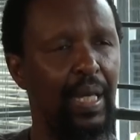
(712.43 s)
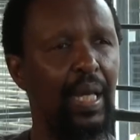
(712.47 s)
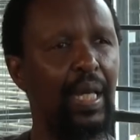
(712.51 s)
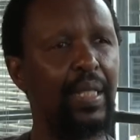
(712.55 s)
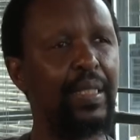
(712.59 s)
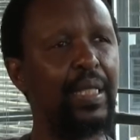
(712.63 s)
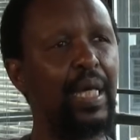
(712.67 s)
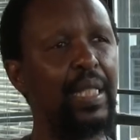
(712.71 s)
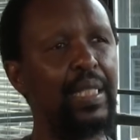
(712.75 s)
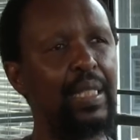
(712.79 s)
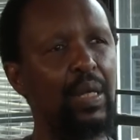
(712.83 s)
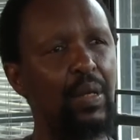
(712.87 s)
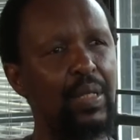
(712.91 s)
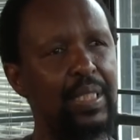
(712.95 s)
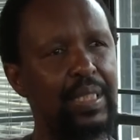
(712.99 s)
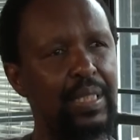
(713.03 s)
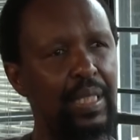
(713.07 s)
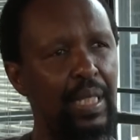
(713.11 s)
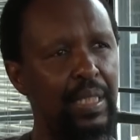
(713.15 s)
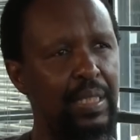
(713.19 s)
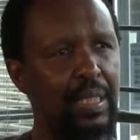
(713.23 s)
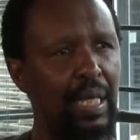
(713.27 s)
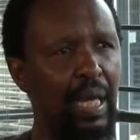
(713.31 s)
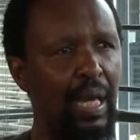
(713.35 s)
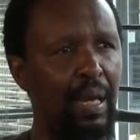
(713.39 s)
And then they'll
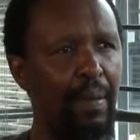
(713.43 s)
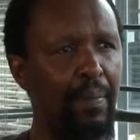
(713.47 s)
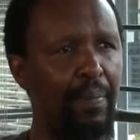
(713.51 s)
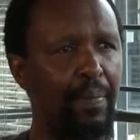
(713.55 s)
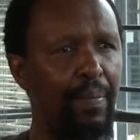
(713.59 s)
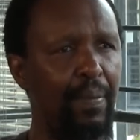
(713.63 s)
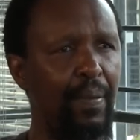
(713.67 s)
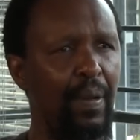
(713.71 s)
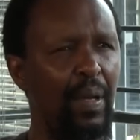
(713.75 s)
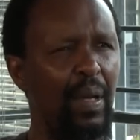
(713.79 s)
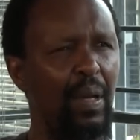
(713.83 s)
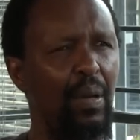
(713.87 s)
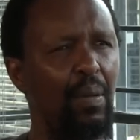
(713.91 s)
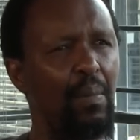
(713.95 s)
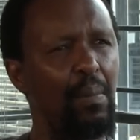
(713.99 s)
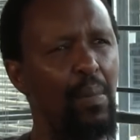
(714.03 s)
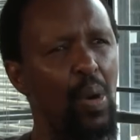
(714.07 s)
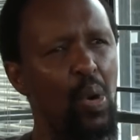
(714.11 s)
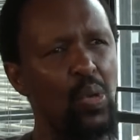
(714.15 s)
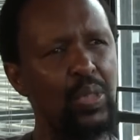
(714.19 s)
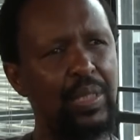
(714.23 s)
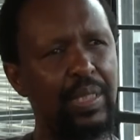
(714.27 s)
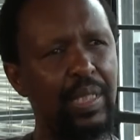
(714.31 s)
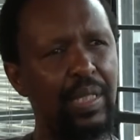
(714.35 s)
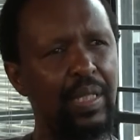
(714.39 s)
set up
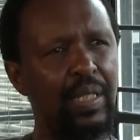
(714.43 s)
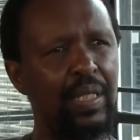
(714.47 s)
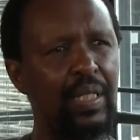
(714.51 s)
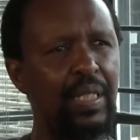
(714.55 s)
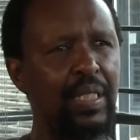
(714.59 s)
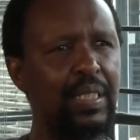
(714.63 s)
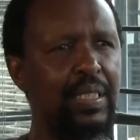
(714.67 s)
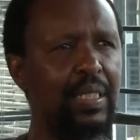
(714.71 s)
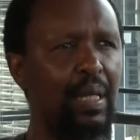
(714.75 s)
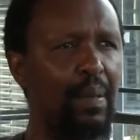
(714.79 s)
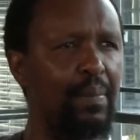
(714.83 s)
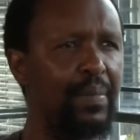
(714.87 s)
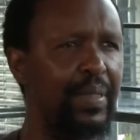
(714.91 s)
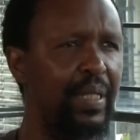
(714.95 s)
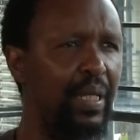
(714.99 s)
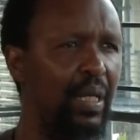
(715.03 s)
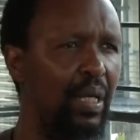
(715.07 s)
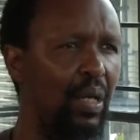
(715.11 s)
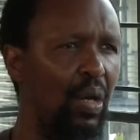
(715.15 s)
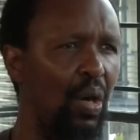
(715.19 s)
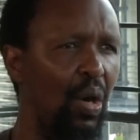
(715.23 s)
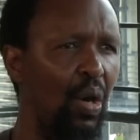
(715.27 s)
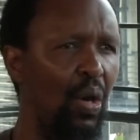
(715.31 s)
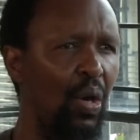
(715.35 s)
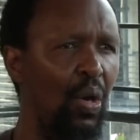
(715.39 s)
mostly
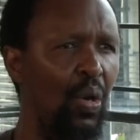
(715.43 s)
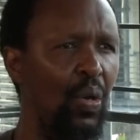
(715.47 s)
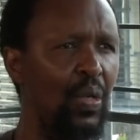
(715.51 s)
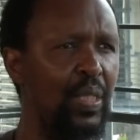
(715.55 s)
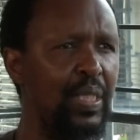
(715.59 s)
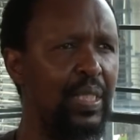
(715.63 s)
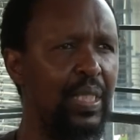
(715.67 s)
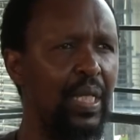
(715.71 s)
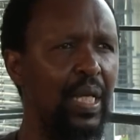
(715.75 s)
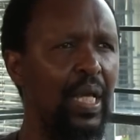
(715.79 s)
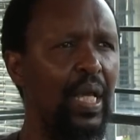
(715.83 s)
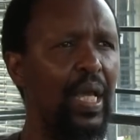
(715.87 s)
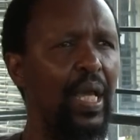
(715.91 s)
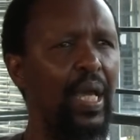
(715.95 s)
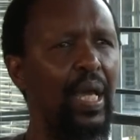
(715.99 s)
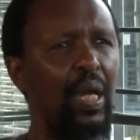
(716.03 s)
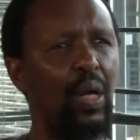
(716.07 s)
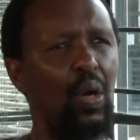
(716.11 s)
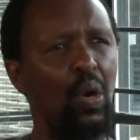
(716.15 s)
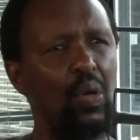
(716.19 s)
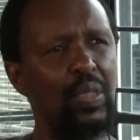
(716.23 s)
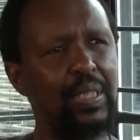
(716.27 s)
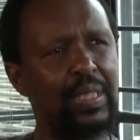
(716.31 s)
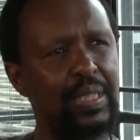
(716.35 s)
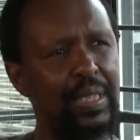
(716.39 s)
something called a
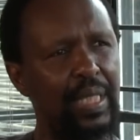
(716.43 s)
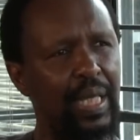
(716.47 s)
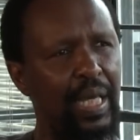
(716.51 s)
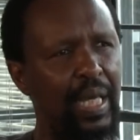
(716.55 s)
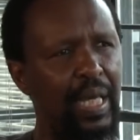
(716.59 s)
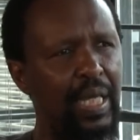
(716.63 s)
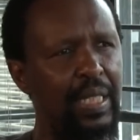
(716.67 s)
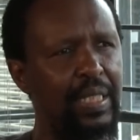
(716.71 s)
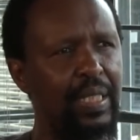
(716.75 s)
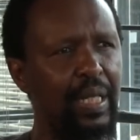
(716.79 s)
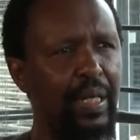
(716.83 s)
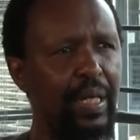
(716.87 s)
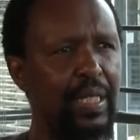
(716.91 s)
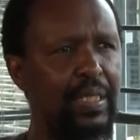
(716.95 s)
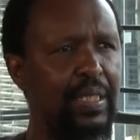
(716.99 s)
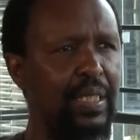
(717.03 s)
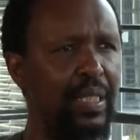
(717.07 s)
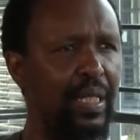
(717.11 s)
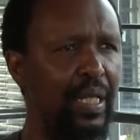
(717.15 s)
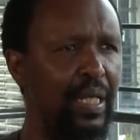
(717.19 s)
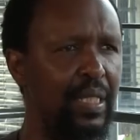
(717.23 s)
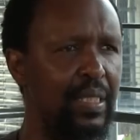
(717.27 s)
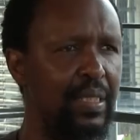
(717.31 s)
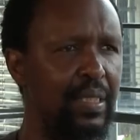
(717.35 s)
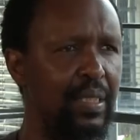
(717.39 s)
concerned
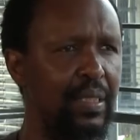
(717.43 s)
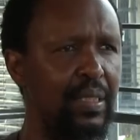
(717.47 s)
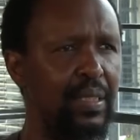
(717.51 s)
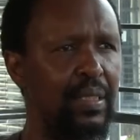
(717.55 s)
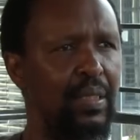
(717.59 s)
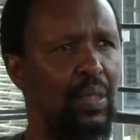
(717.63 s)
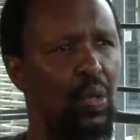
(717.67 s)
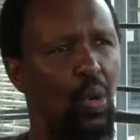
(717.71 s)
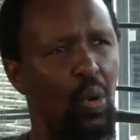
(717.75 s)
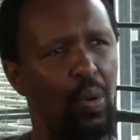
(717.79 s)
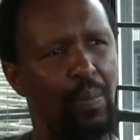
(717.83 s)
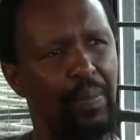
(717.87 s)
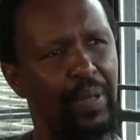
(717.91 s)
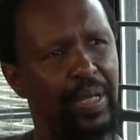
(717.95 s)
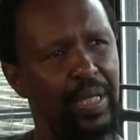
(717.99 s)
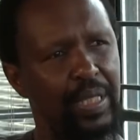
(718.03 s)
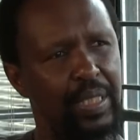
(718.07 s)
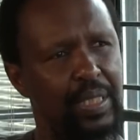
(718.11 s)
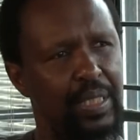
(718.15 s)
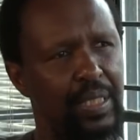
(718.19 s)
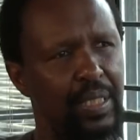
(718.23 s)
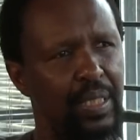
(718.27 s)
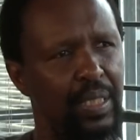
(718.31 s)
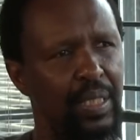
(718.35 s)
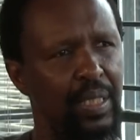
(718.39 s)
resident
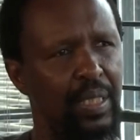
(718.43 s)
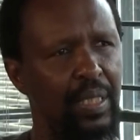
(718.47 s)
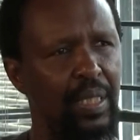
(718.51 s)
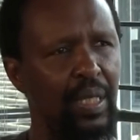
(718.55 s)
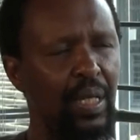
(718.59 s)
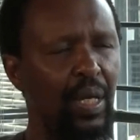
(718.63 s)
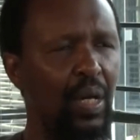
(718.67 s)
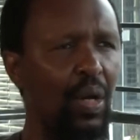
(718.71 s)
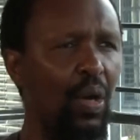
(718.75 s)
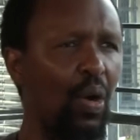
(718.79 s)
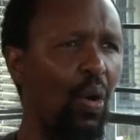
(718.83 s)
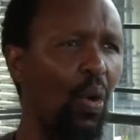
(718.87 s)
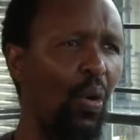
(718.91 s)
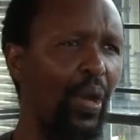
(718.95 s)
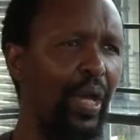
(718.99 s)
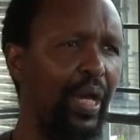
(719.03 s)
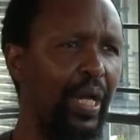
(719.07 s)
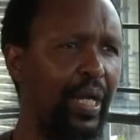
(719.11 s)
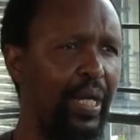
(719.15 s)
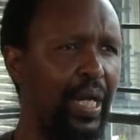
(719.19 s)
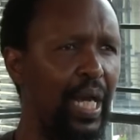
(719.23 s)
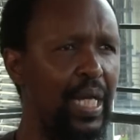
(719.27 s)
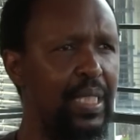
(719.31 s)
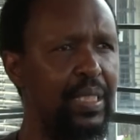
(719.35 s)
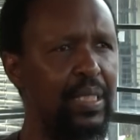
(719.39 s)
committee or a
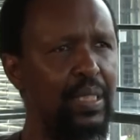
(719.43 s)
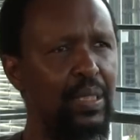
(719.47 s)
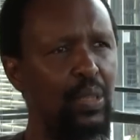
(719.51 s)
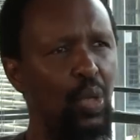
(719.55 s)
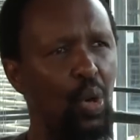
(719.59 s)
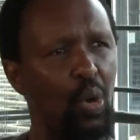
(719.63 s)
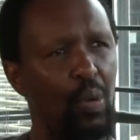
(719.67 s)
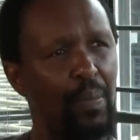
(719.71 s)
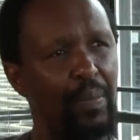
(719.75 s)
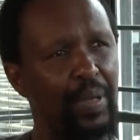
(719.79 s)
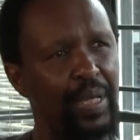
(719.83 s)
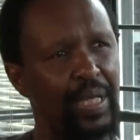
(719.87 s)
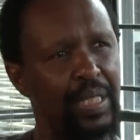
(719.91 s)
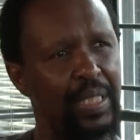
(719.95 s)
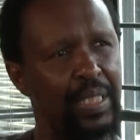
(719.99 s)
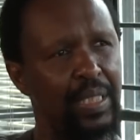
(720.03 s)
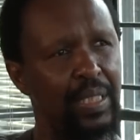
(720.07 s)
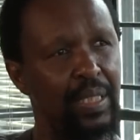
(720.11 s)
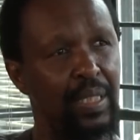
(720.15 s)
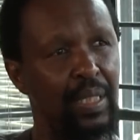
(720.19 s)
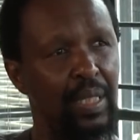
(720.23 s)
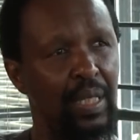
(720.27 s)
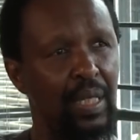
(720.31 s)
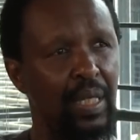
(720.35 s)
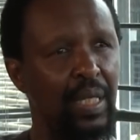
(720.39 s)
crisis
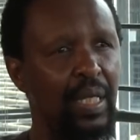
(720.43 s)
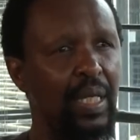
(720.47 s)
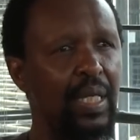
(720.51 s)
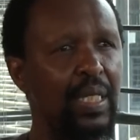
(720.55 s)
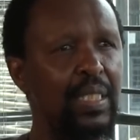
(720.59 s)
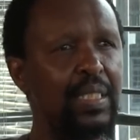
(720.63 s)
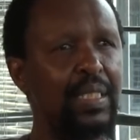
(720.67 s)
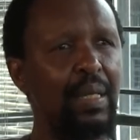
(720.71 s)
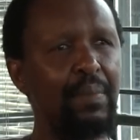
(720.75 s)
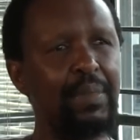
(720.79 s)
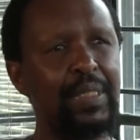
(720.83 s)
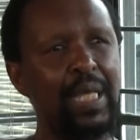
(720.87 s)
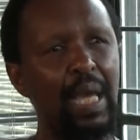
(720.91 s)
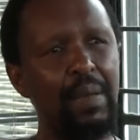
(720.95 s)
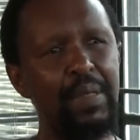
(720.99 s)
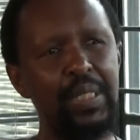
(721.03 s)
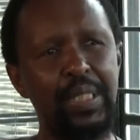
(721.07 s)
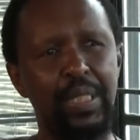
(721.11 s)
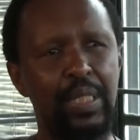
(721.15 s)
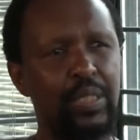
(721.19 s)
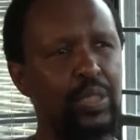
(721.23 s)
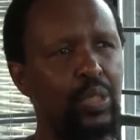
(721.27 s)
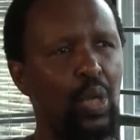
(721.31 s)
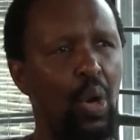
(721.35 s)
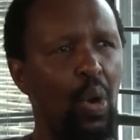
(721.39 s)
committee. Sometimes
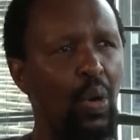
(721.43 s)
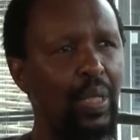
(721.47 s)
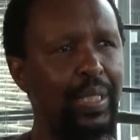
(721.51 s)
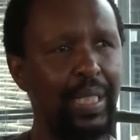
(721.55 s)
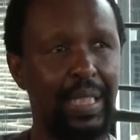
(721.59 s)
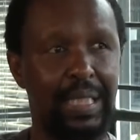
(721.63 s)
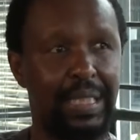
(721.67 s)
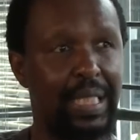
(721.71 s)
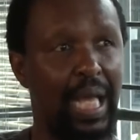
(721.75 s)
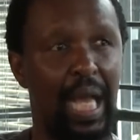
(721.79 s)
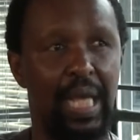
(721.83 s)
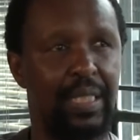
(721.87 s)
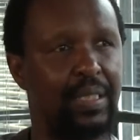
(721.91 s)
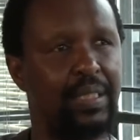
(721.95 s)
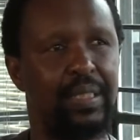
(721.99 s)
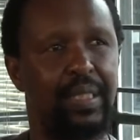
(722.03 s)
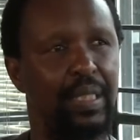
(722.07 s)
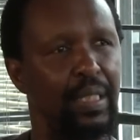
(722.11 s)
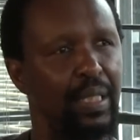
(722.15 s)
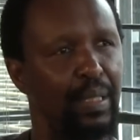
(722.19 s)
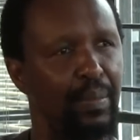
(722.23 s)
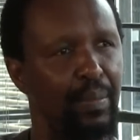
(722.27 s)
it's just called a task